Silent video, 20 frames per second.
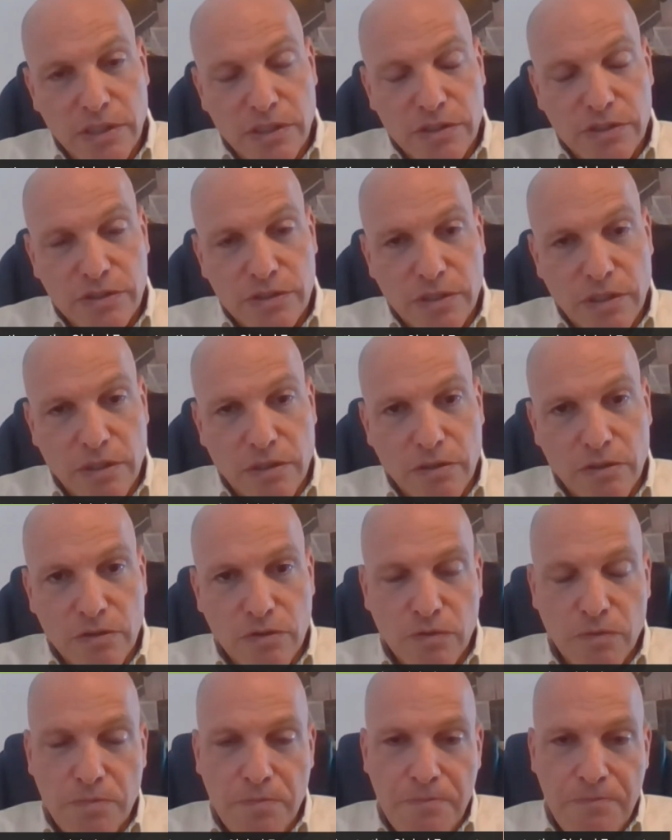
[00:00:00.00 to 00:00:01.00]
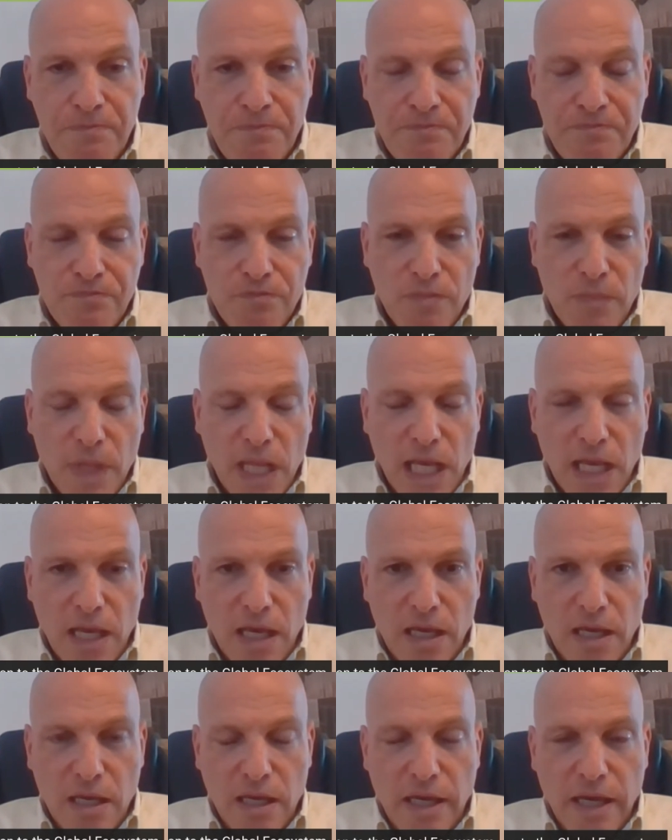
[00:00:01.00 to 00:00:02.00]
so
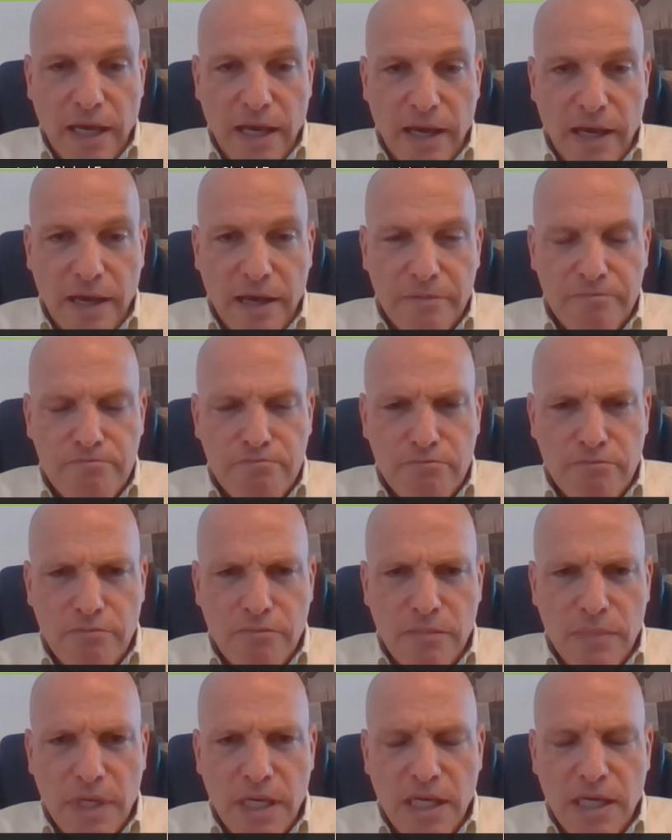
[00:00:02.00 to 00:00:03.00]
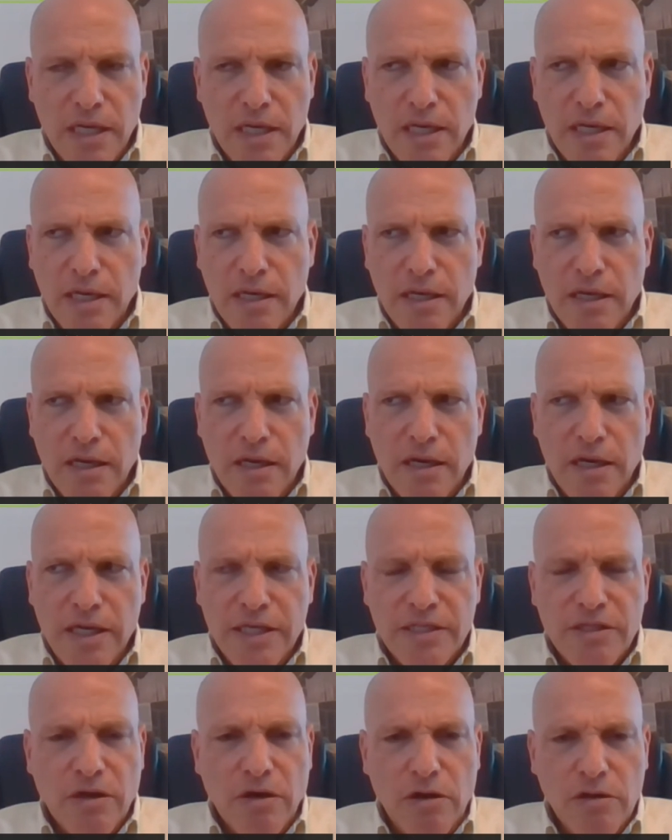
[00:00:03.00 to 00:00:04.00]
uh,
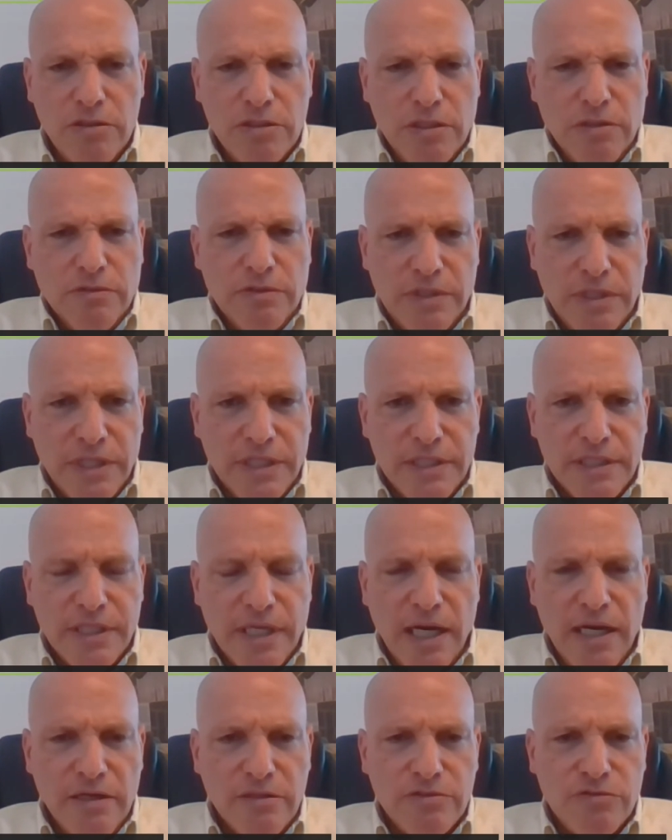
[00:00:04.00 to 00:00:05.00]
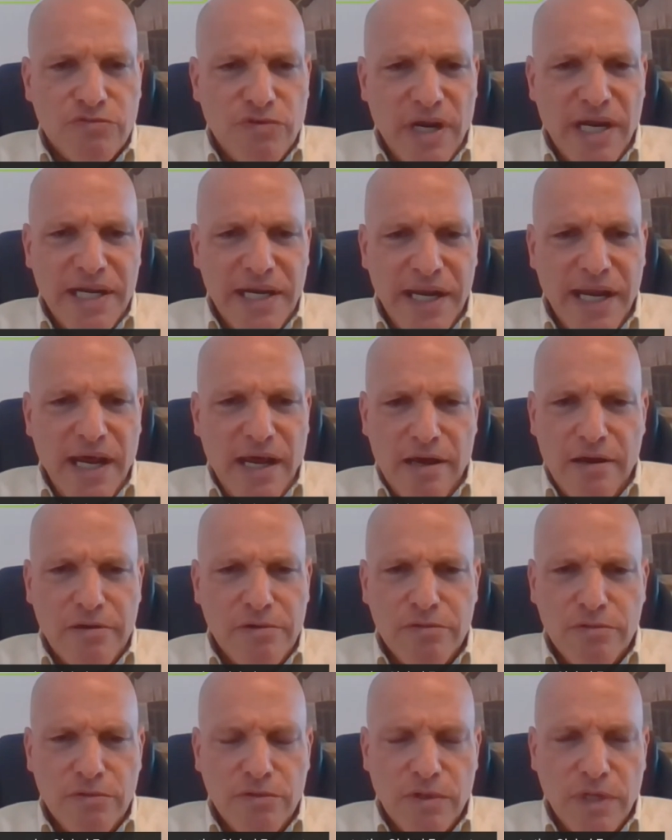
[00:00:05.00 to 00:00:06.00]
it also turned out right
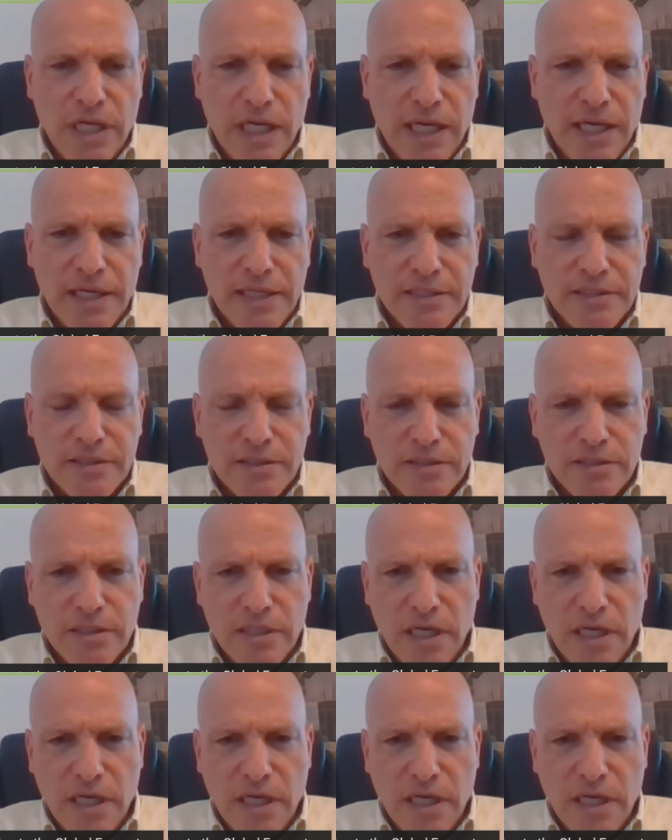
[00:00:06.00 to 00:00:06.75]
now and